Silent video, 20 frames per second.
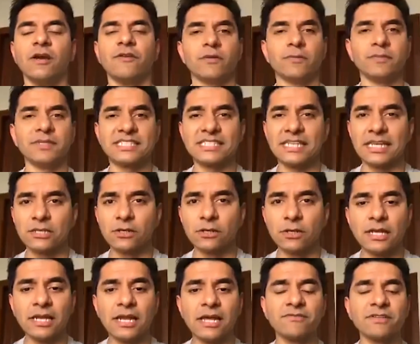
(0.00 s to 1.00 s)
From a
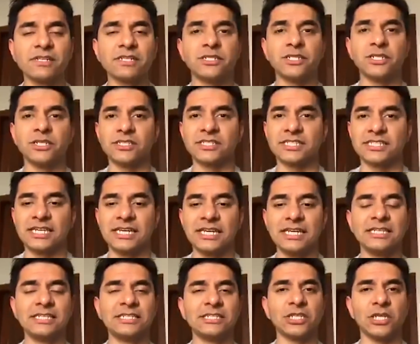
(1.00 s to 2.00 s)
cellular level to your
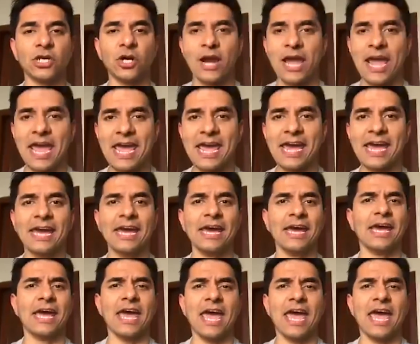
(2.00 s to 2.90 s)
skin to your hair,